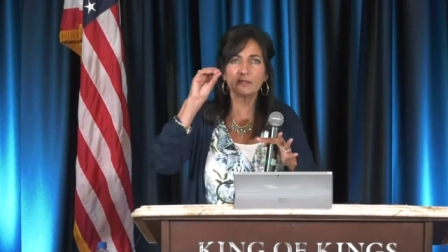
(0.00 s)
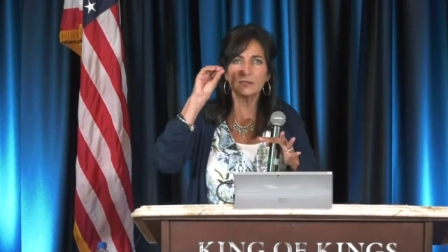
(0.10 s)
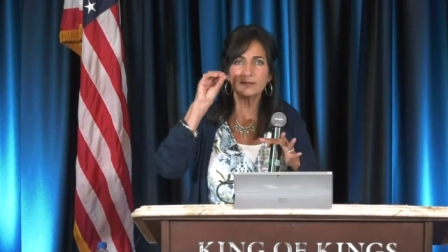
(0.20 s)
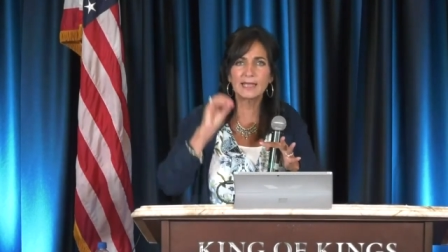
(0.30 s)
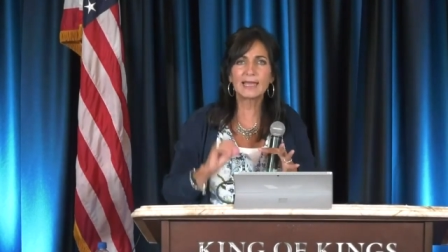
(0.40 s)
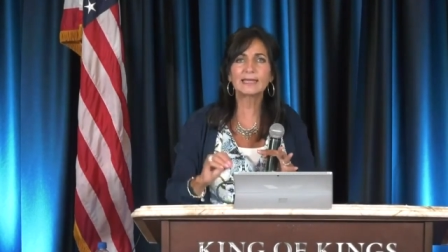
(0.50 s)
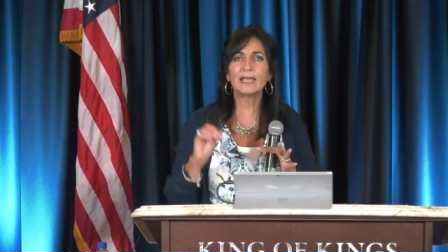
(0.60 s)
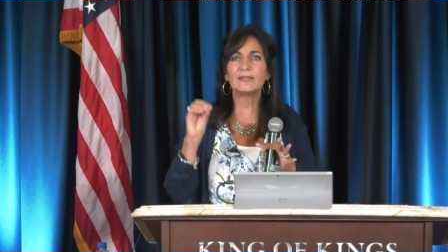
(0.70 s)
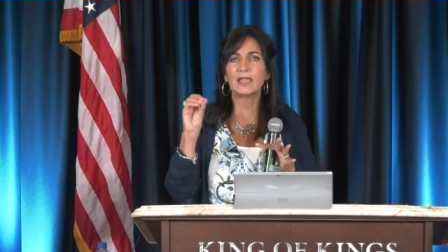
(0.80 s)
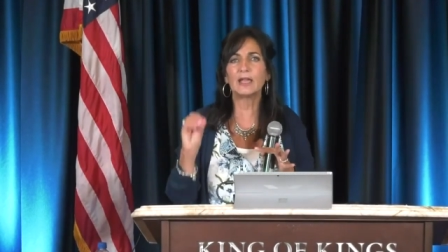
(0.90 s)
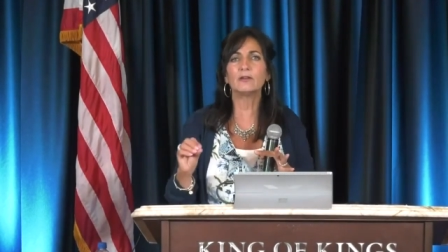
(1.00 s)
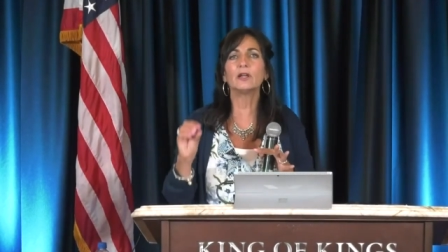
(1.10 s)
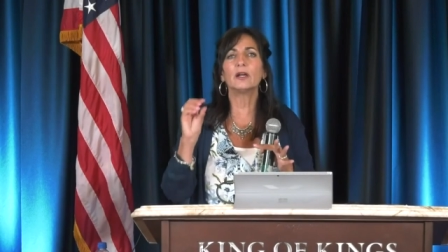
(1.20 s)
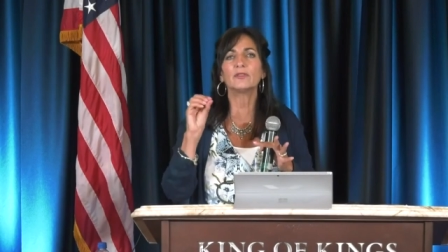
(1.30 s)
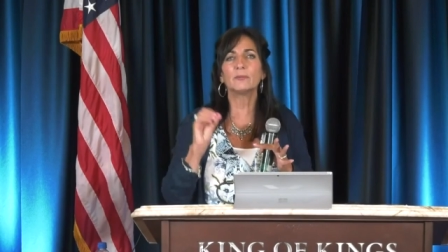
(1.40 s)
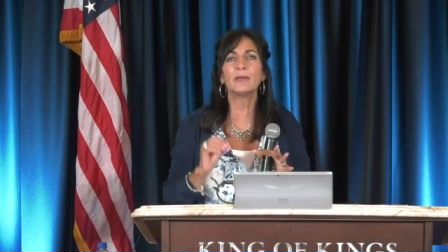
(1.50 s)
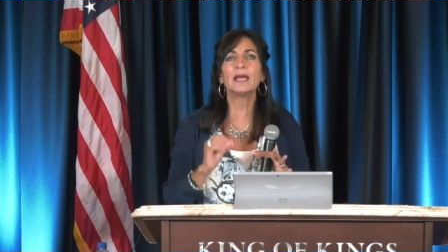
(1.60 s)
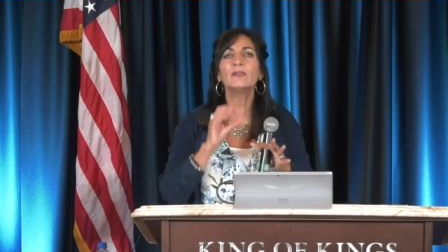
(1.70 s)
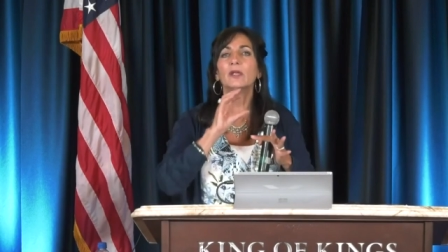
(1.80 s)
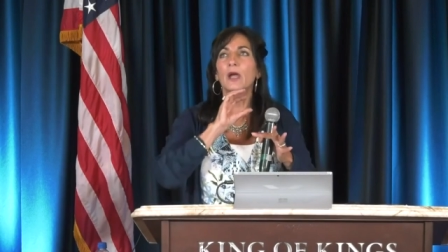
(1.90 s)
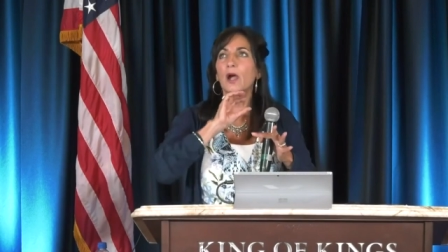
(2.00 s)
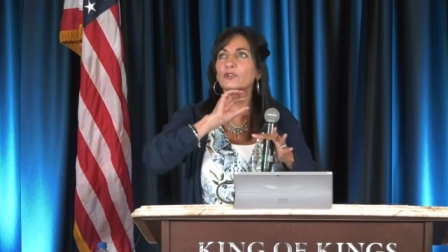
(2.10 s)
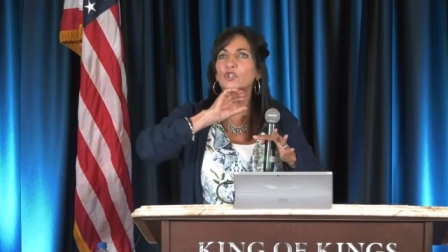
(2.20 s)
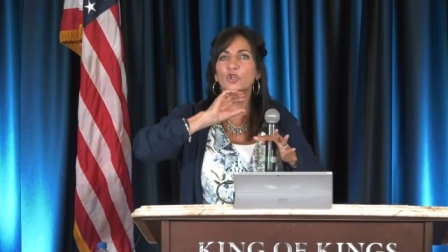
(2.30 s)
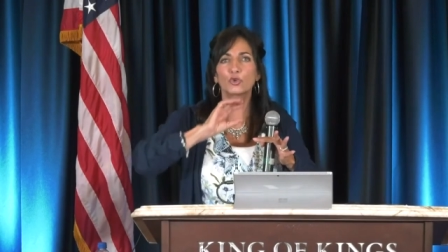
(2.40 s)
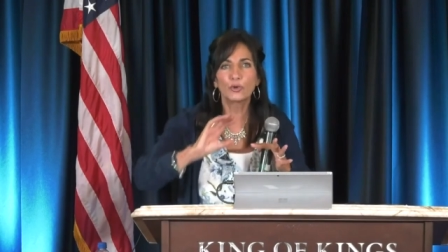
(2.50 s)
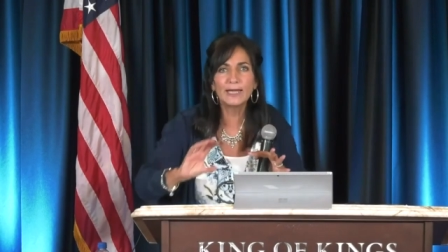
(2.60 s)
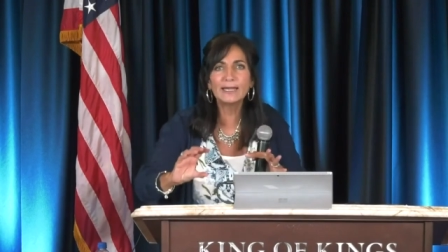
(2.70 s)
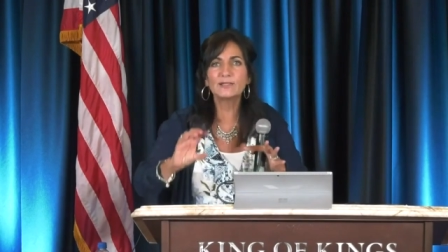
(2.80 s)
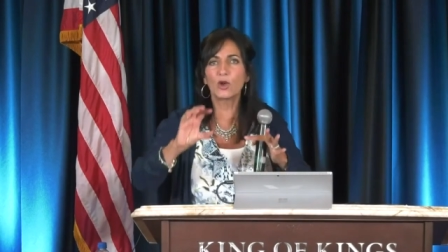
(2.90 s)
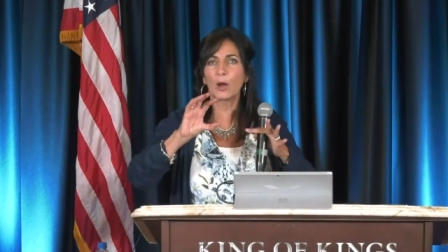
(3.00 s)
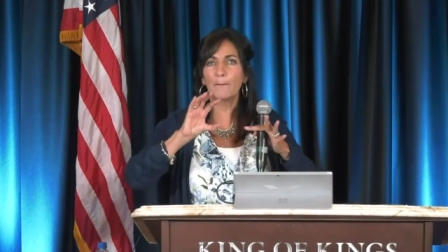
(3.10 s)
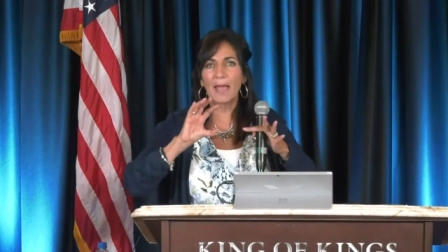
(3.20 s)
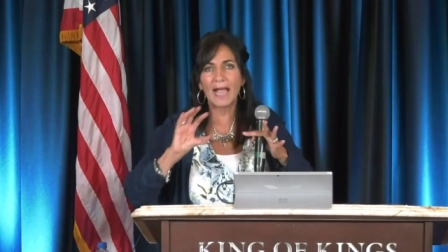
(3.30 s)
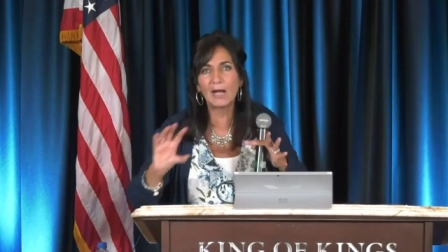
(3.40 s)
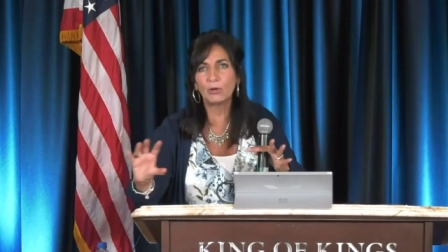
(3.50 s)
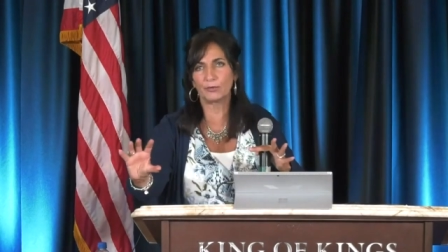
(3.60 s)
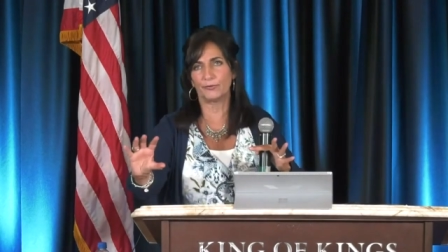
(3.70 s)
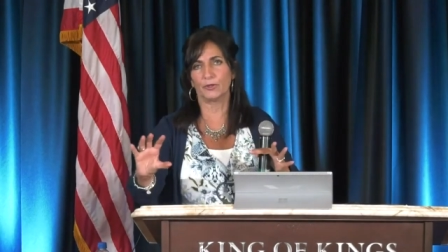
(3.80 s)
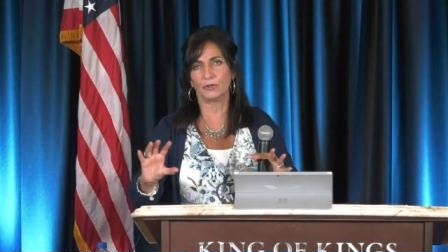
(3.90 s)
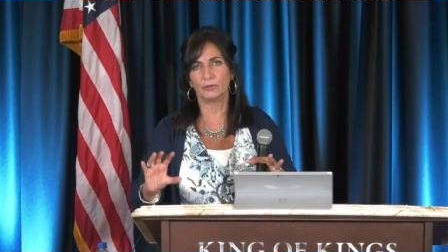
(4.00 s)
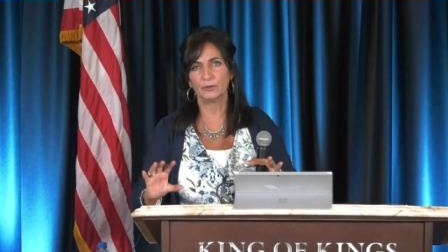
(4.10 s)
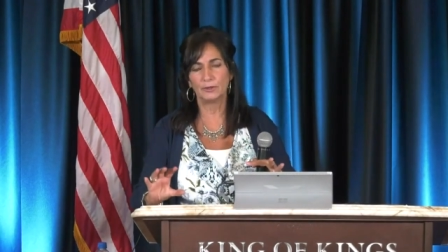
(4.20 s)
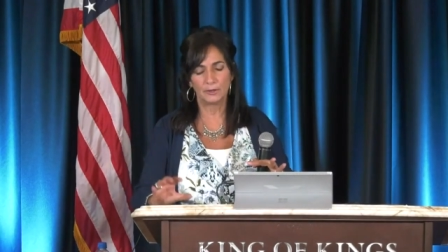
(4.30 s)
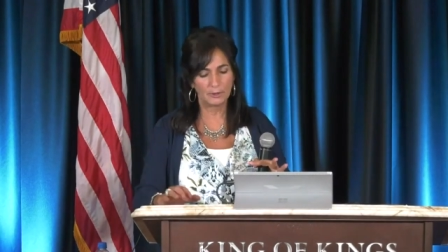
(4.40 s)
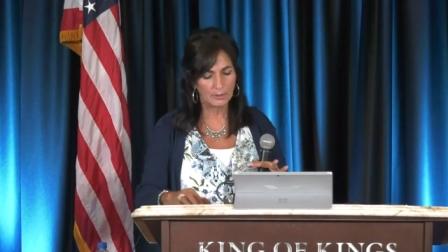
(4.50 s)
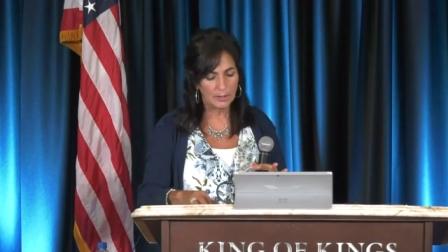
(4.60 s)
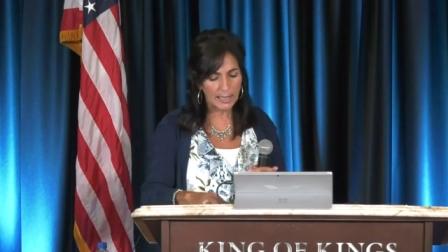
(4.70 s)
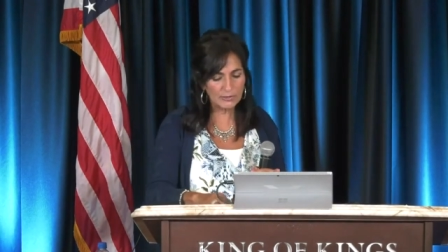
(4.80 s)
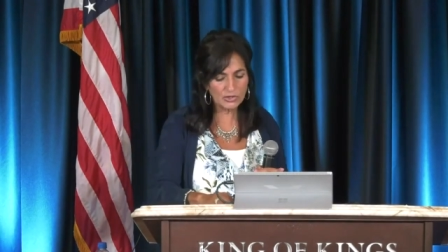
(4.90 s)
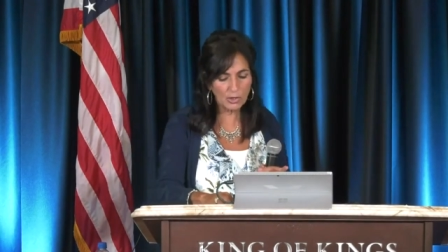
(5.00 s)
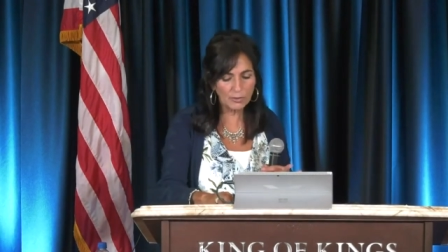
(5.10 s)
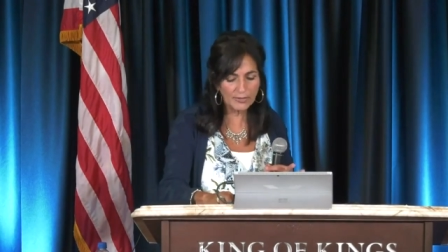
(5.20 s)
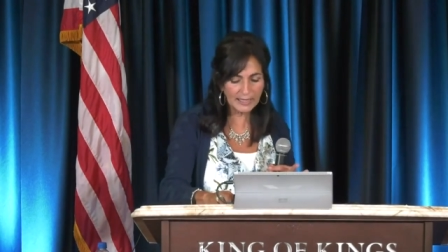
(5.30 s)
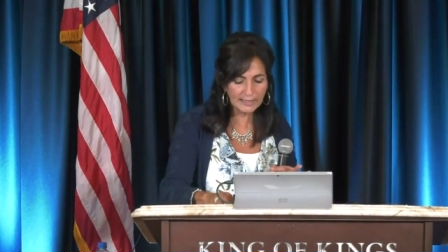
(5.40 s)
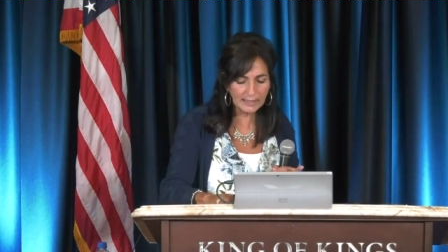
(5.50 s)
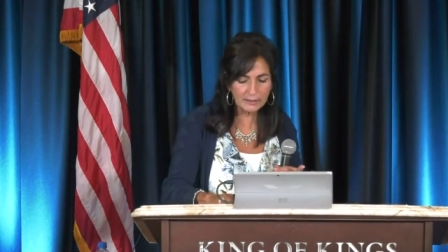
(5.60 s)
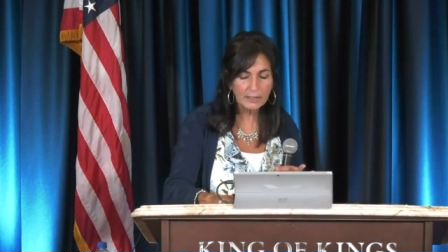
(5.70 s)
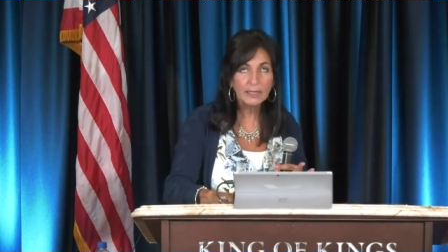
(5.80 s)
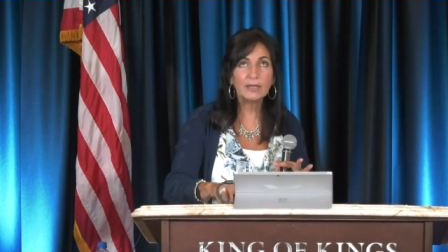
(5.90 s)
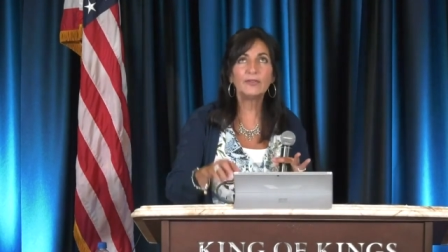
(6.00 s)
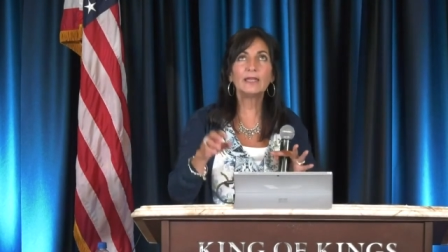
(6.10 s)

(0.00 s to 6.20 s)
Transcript: This is the decade, the era of the mouth. Our decrees are powerful. And so if he can,